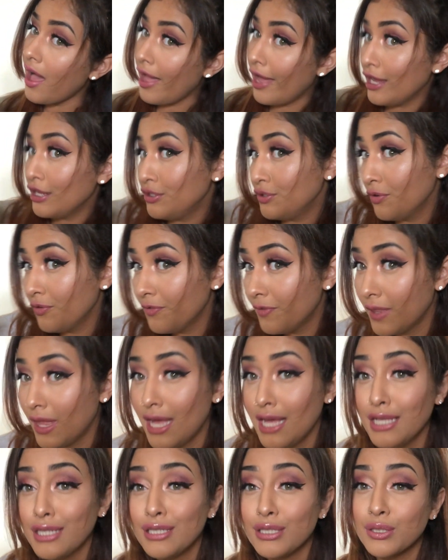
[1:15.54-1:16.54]
Hydro
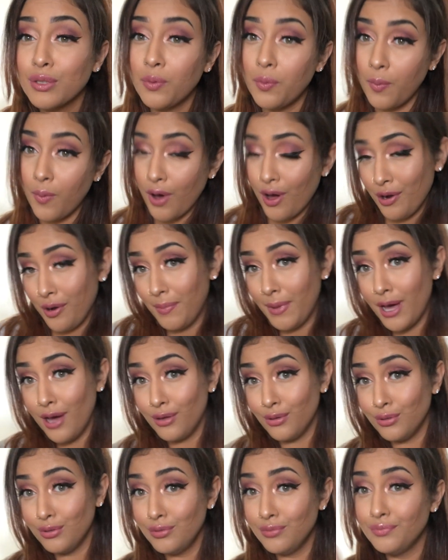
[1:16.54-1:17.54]
Flask water
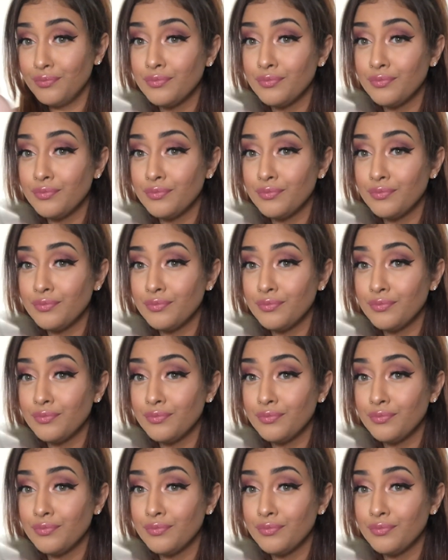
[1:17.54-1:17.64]
bottle.